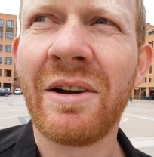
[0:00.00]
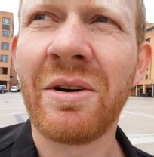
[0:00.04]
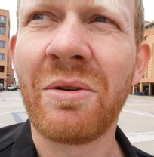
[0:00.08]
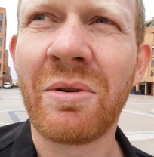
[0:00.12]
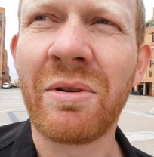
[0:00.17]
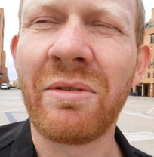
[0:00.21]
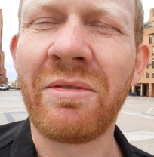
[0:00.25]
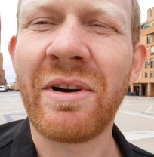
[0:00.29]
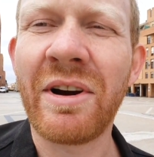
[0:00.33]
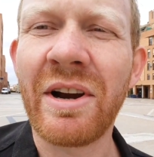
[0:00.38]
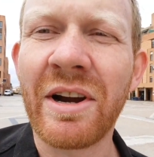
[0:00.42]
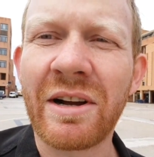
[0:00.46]

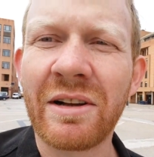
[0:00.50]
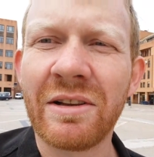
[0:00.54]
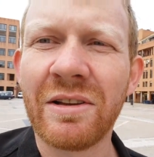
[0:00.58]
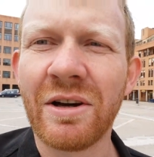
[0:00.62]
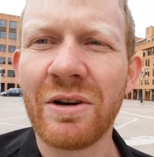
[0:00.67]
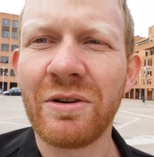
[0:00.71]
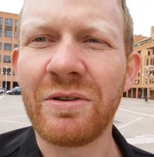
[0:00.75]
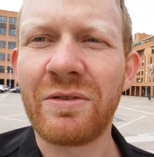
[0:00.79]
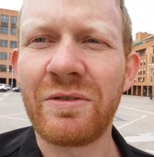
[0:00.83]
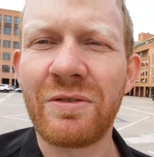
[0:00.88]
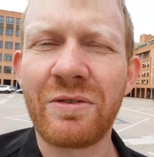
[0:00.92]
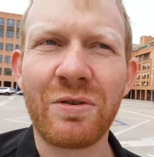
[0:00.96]
We're very
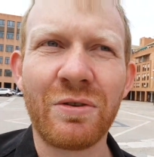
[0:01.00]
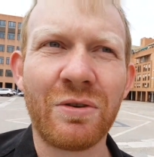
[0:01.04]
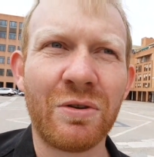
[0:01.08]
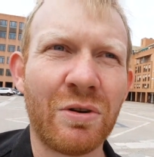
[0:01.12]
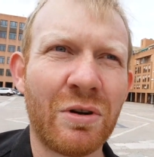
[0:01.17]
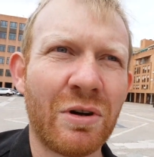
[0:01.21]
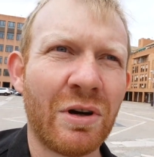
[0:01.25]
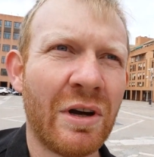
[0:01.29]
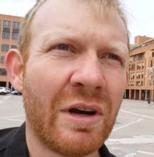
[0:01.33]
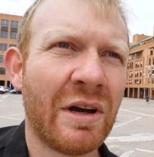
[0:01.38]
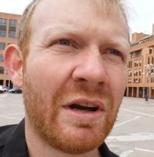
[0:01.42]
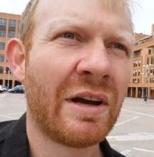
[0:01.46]
close
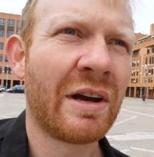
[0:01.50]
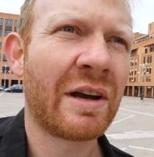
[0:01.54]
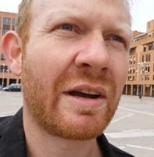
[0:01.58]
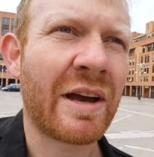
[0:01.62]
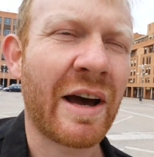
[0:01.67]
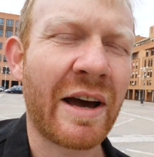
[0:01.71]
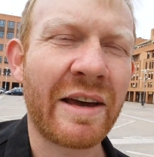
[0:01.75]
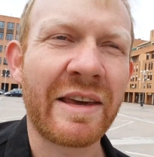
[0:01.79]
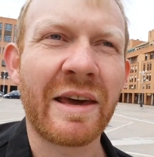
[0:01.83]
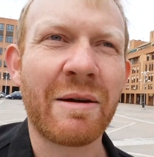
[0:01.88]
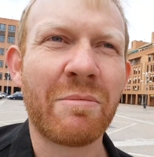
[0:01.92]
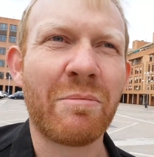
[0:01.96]
to
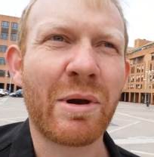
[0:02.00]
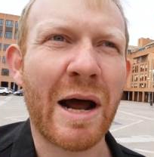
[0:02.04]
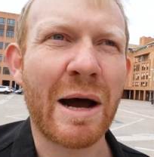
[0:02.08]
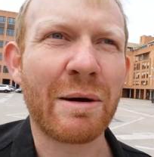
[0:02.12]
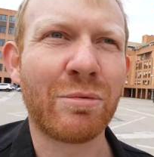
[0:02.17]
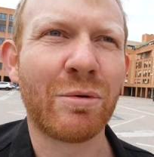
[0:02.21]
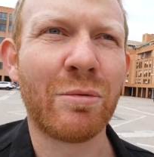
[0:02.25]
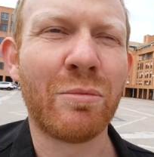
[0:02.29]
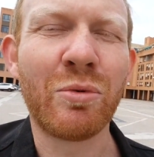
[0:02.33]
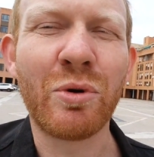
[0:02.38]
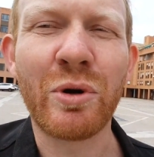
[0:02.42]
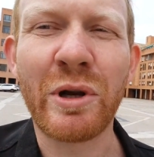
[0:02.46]
Calle
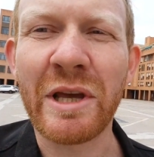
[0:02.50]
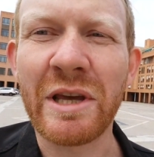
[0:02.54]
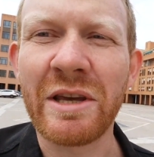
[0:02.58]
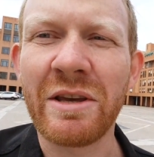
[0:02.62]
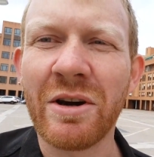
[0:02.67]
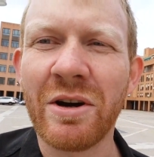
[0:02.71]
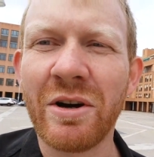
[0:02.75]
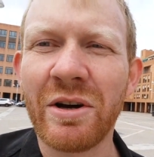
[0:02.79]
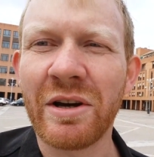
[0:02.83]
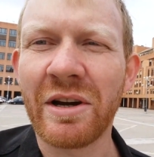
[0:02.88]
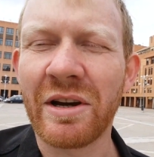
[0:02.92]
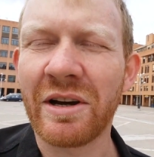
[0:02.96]
Bravo
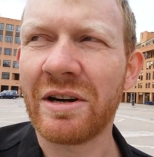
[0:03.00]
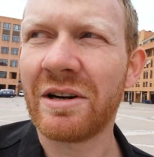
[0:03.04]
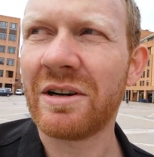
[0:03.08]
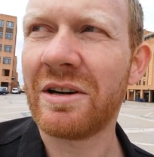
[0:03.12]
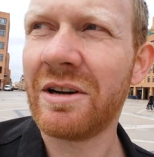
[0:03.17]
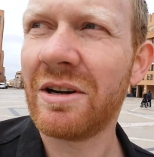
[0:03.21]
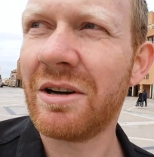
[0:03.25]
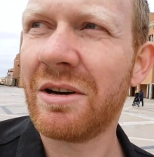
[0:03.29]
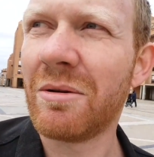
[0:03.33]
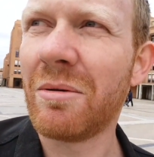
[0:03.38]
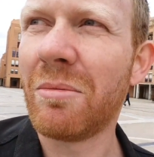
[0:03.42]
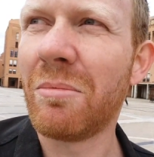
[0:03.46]
Murillo here.